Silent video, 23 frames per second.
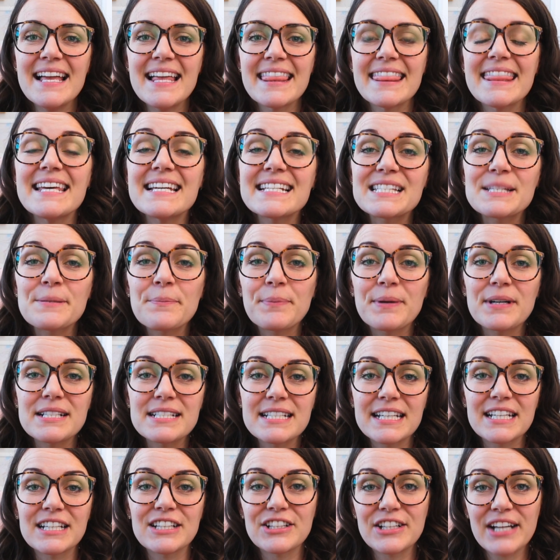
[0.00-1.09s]
This
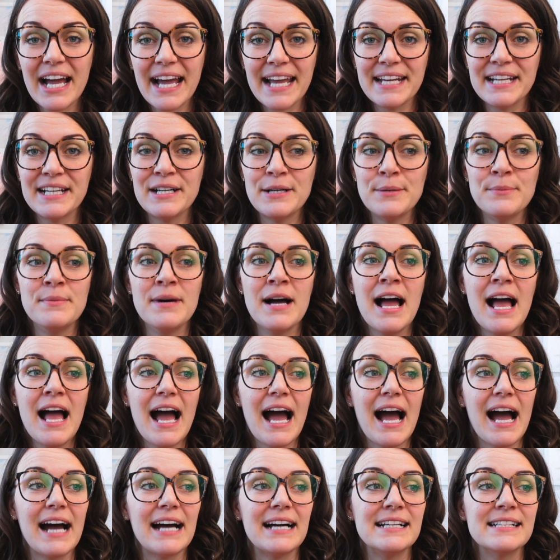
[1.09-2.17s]
particular item
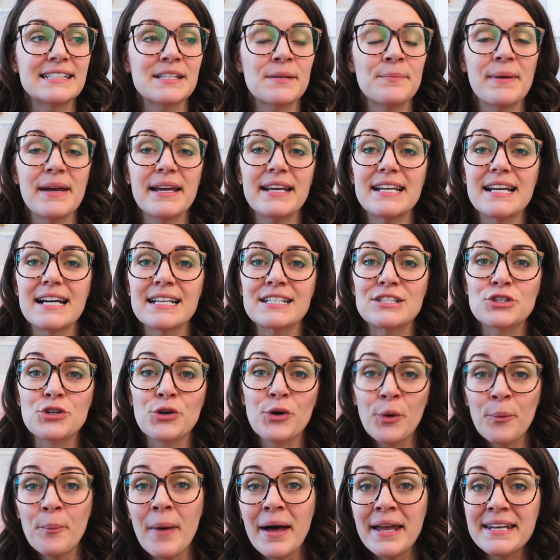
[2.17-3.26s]
has made a
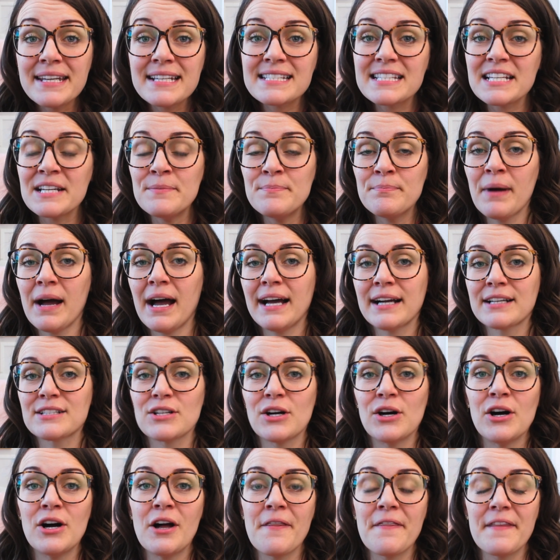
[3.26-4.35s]
tremendous impact
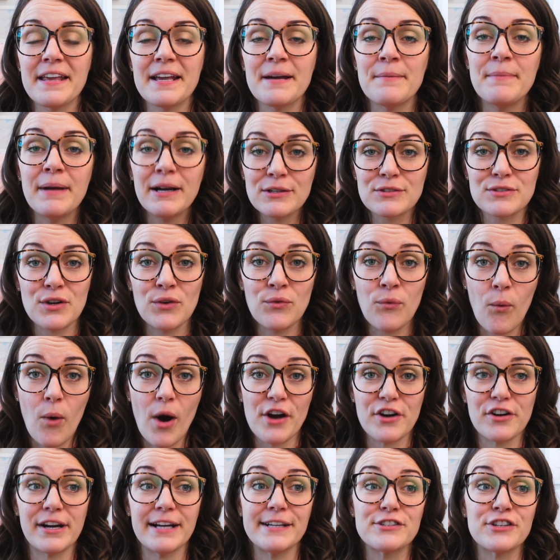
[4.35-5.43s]
on the amount of
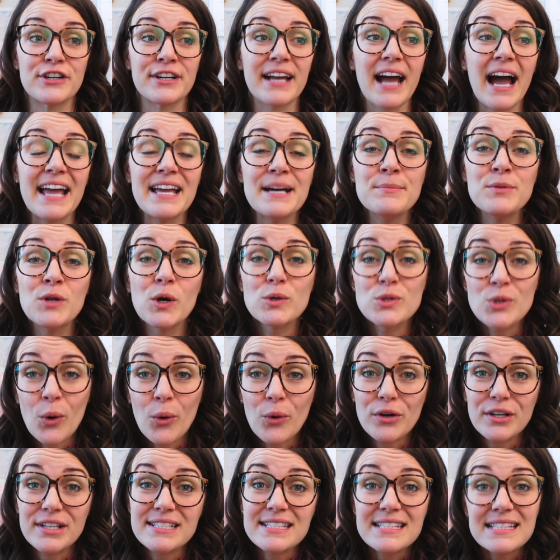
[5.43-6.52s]
water I drink. I am
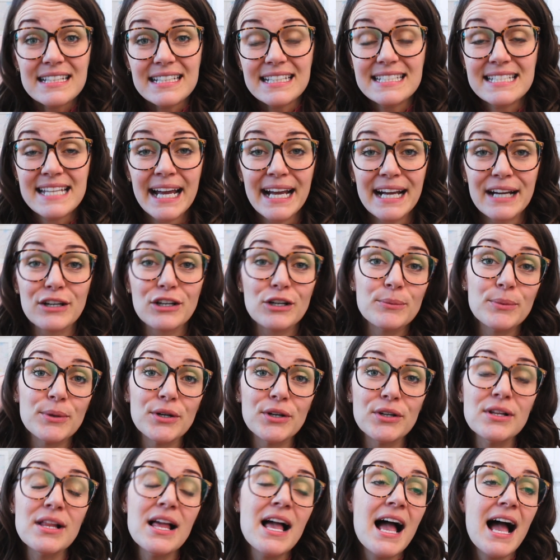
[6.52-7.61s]
notoriously
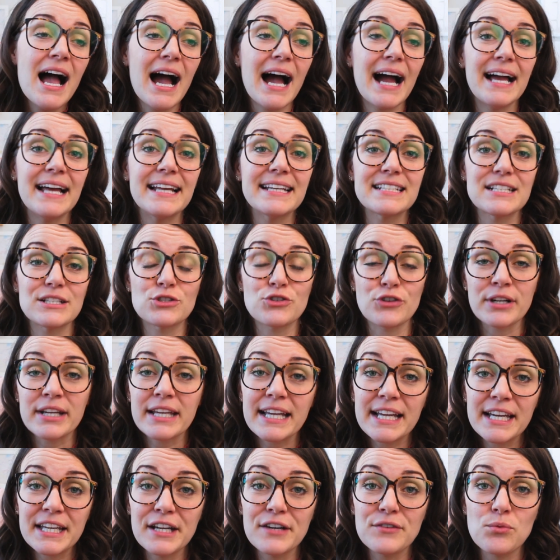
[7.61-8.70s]
terrible at
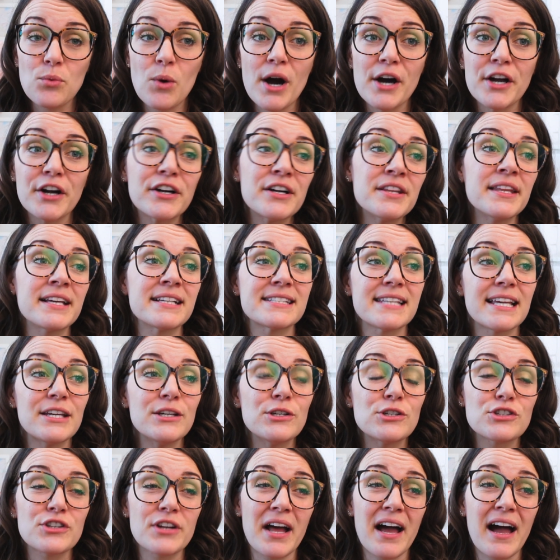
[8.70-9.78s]
drinking enough water, and they say
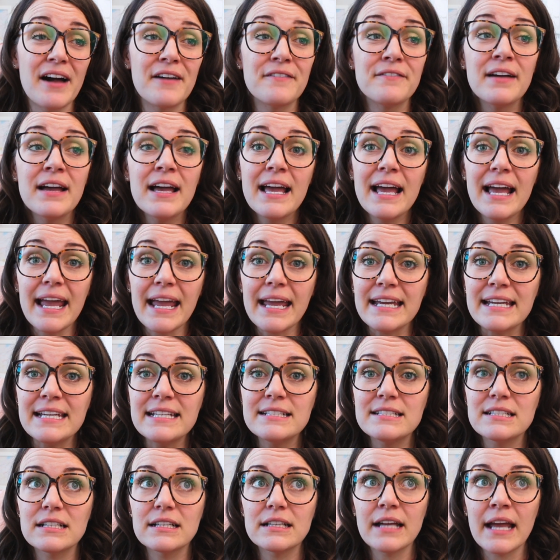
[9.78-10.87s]
you should have
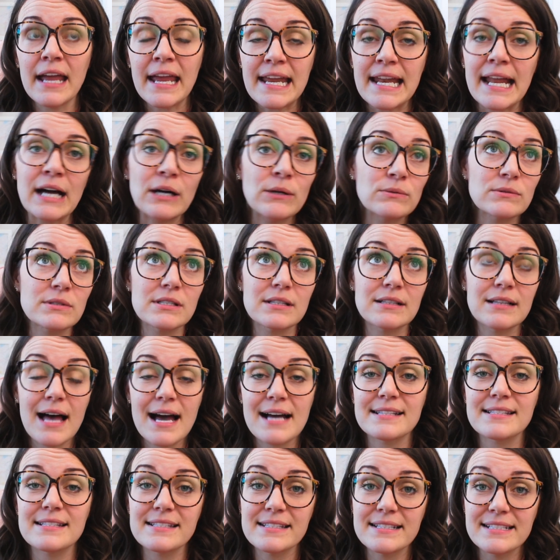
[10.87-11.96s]
8-ounce
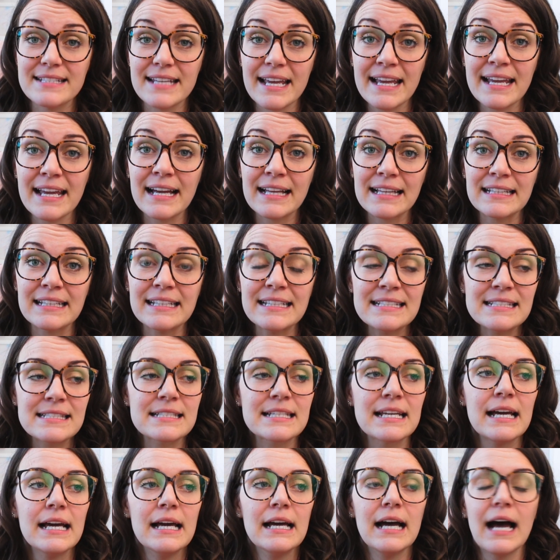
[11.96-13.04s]
glasses a day at
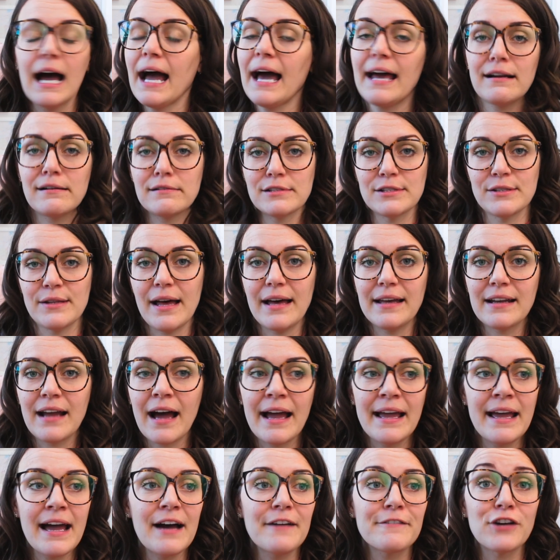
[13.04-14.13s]
least. I don't do that.
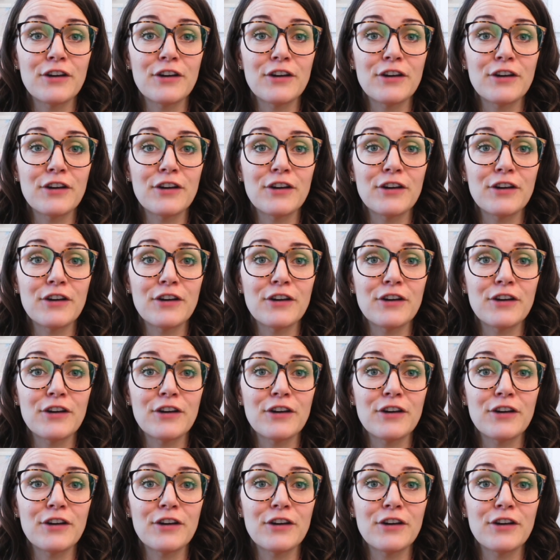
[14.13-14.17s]
I have